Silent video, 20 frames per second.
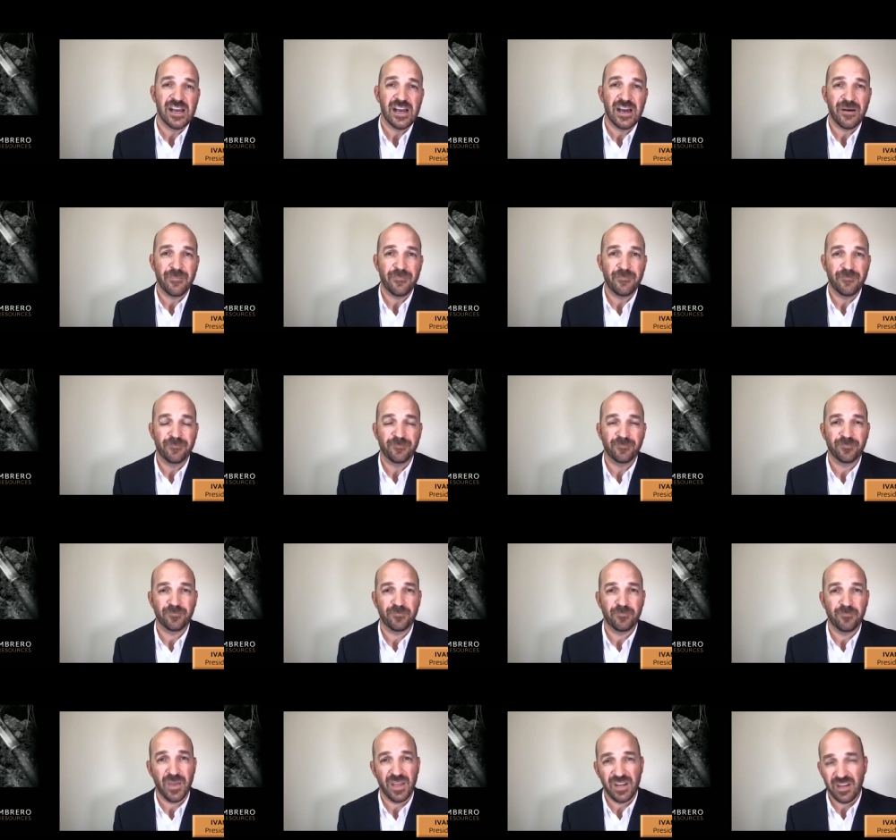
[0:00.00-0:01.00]
Um,
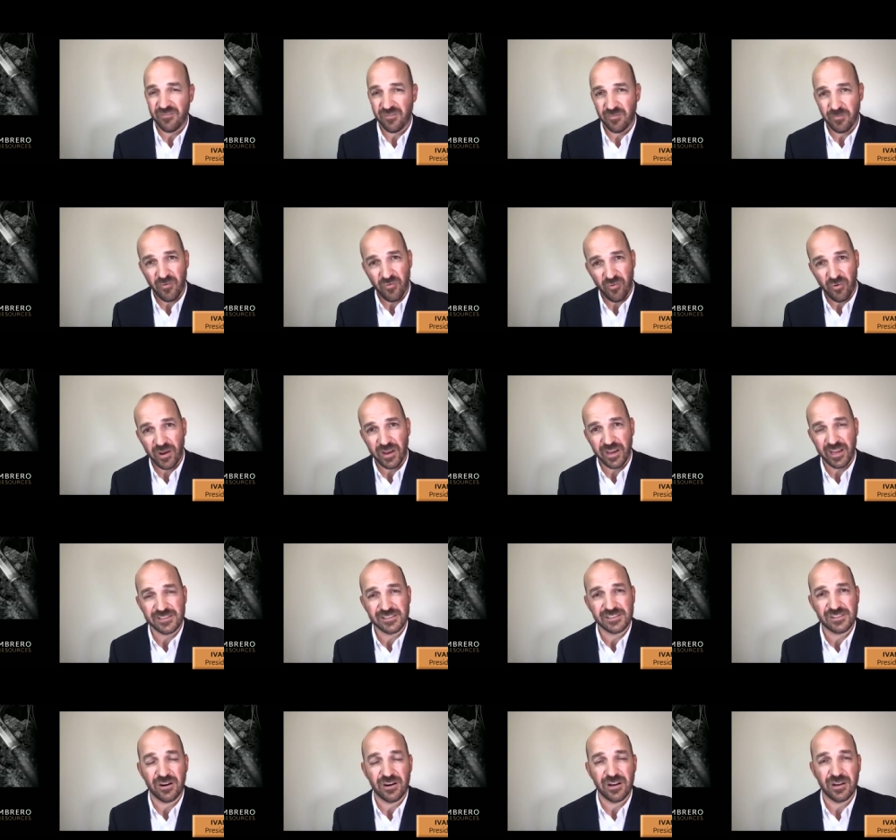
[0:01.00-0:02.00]
many before I get
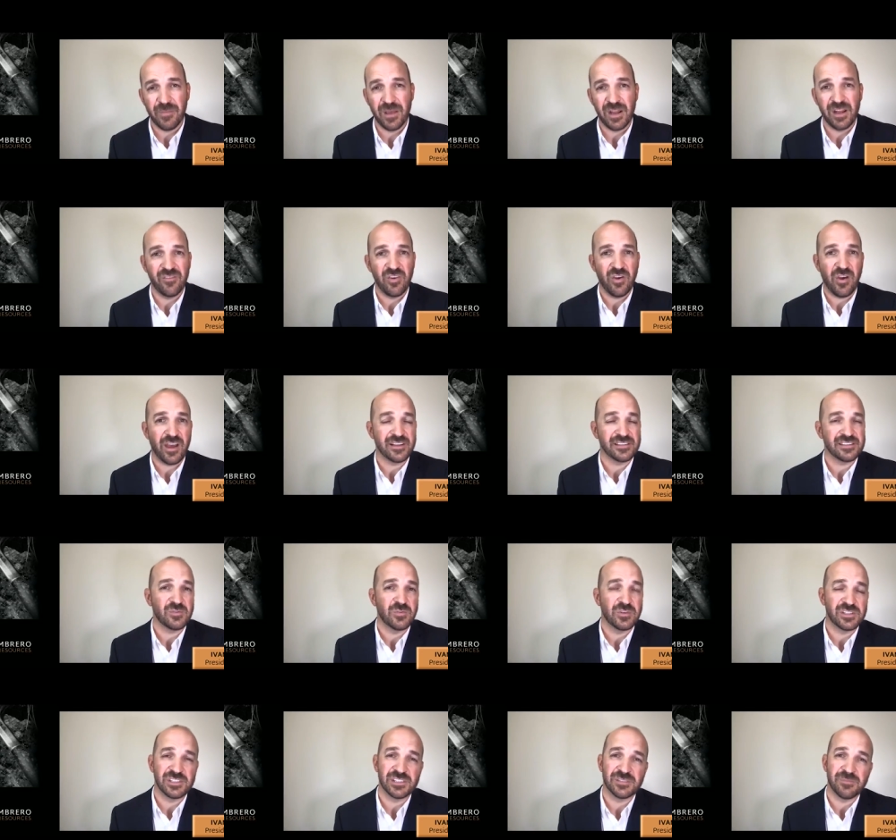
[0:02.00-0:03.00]
started, many of you ask
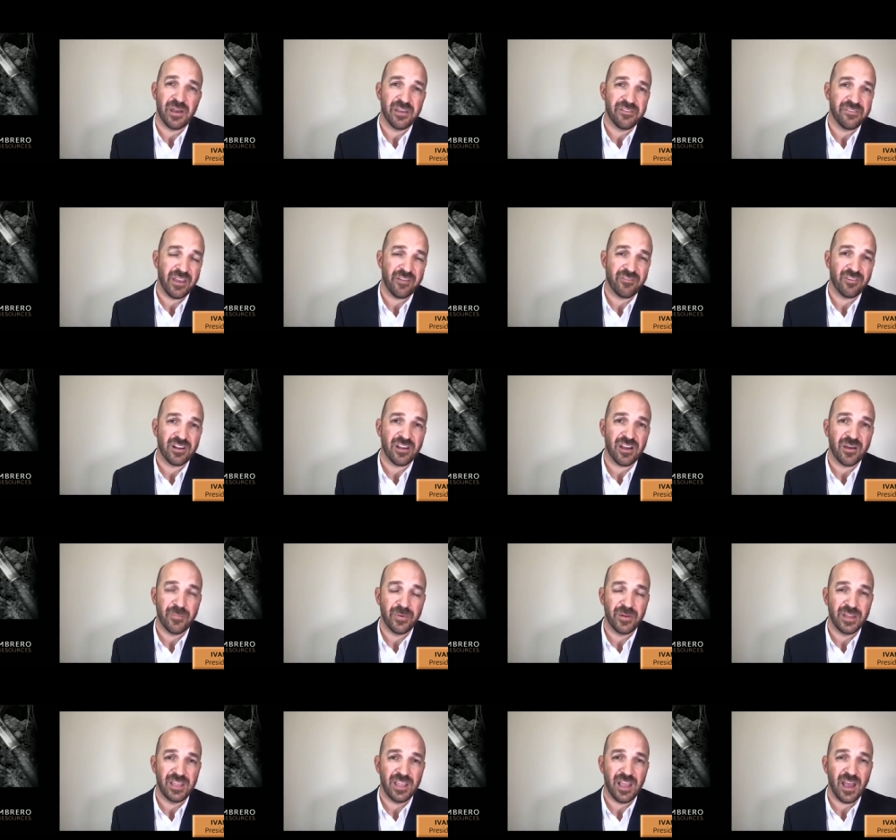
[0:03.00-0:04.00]
which is my favorite
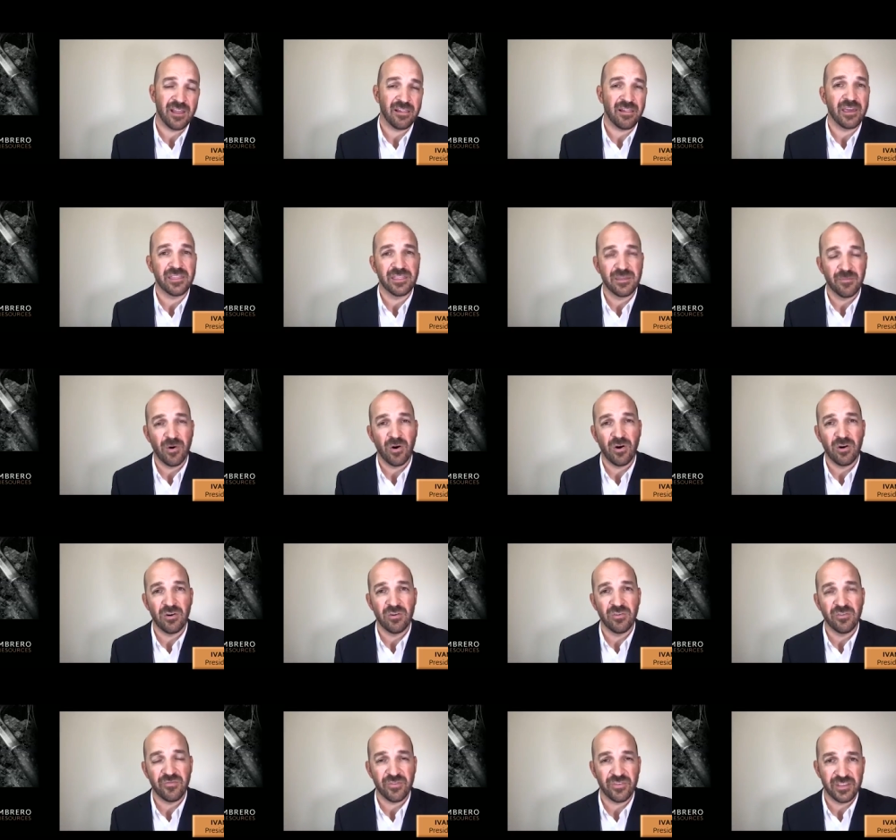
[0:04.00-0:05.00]
company. I like them
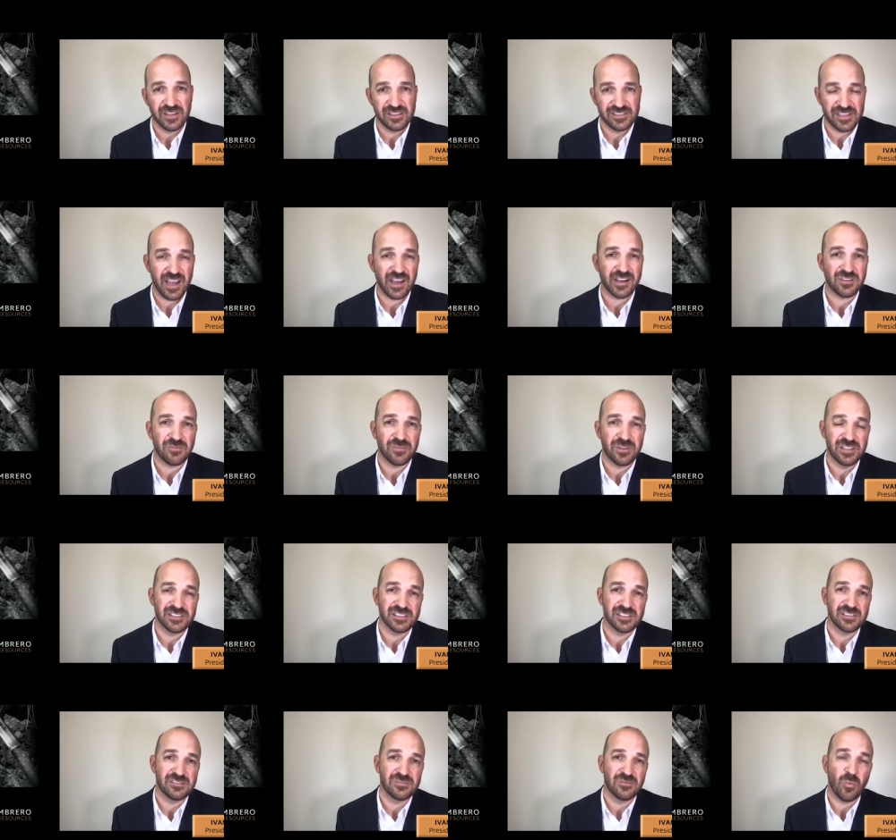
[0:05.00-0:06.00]
all for the exact
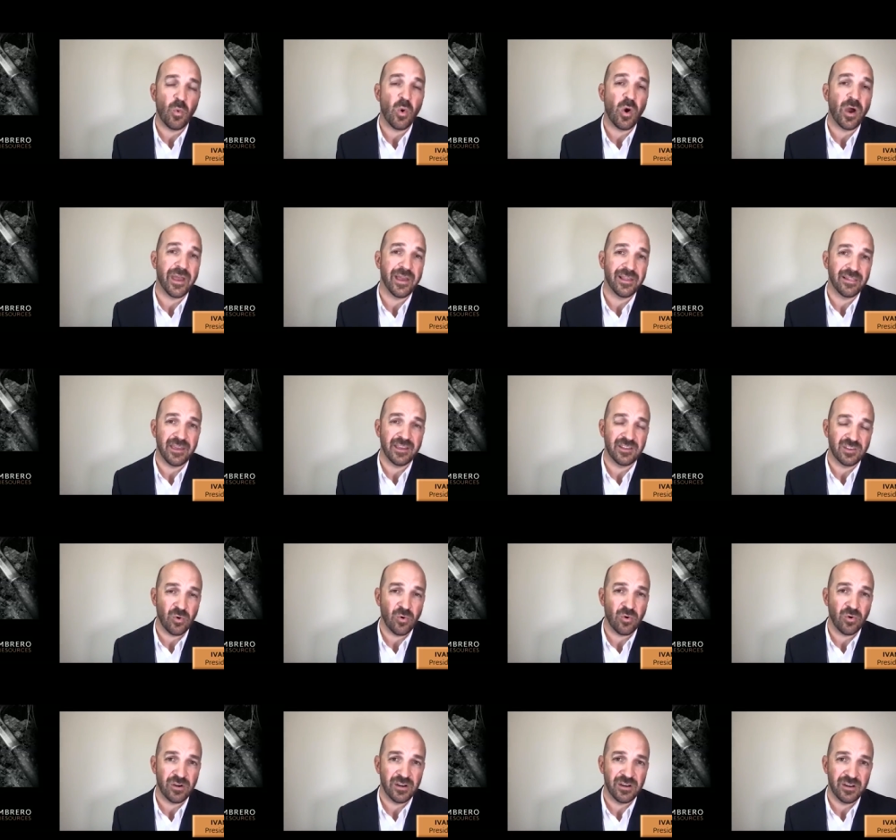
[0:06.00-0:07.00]
reason why I liked
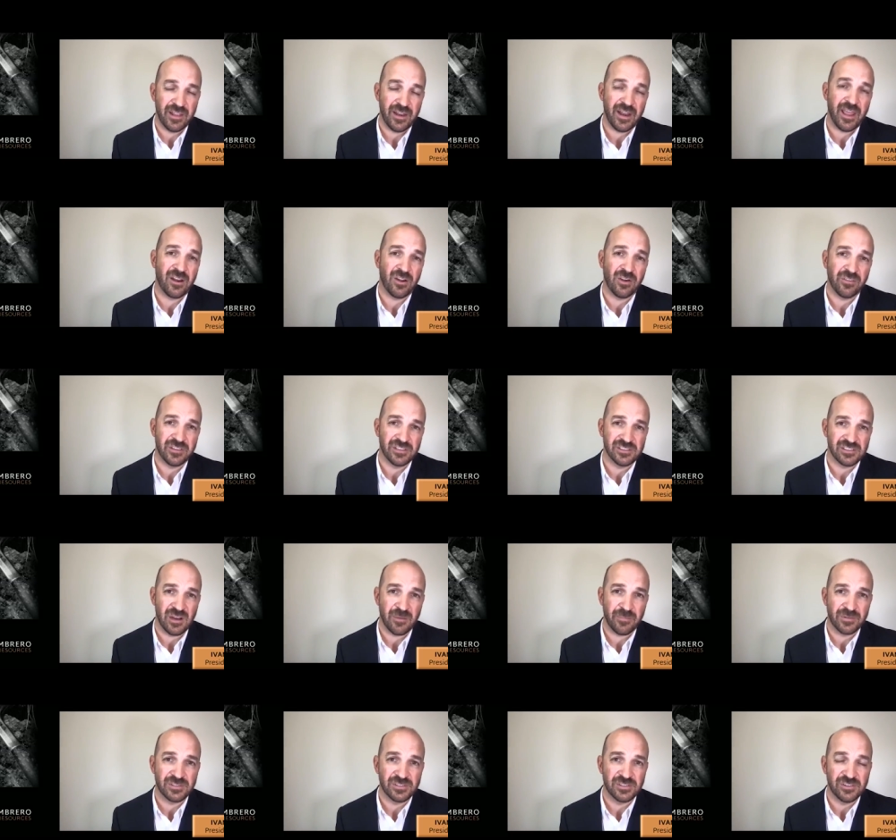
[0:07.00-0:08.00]
Auryn that had all these
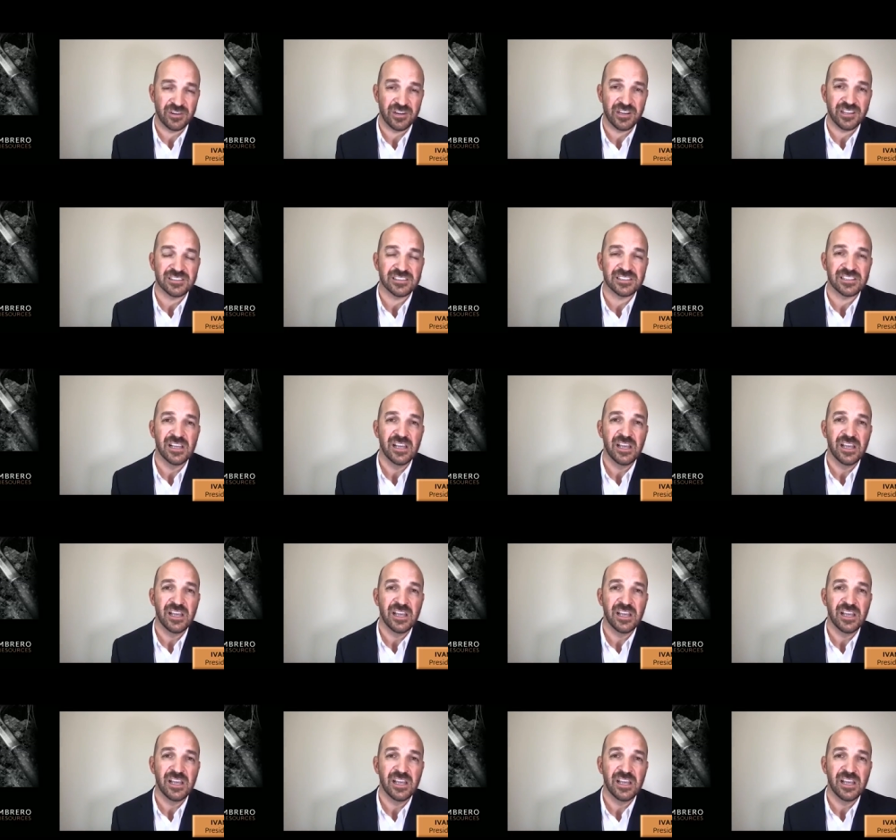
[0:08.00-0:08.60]
opportunities,